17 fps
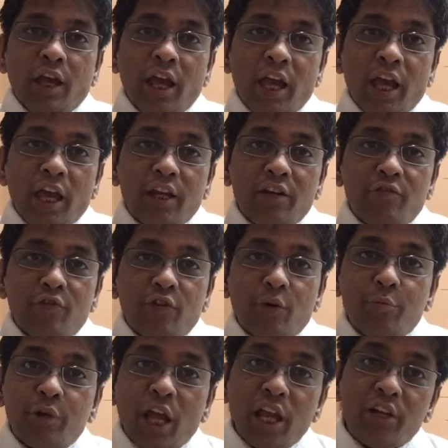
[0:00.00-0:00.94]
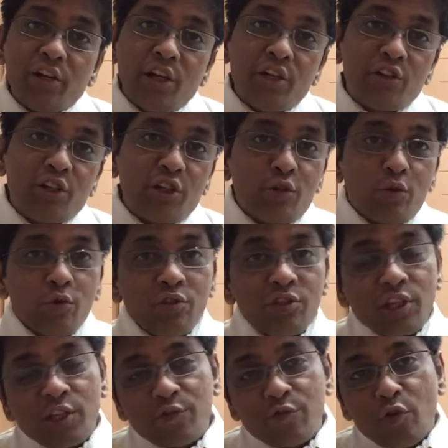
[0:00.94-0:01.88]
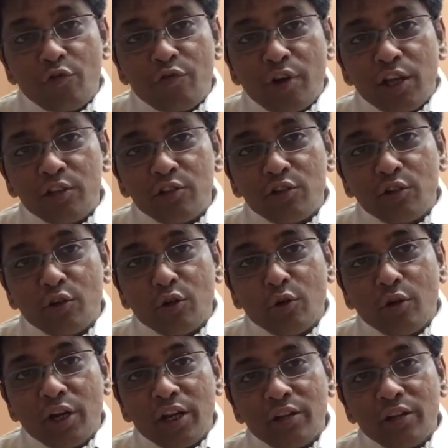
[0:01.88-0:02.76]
and from 980 to 6450,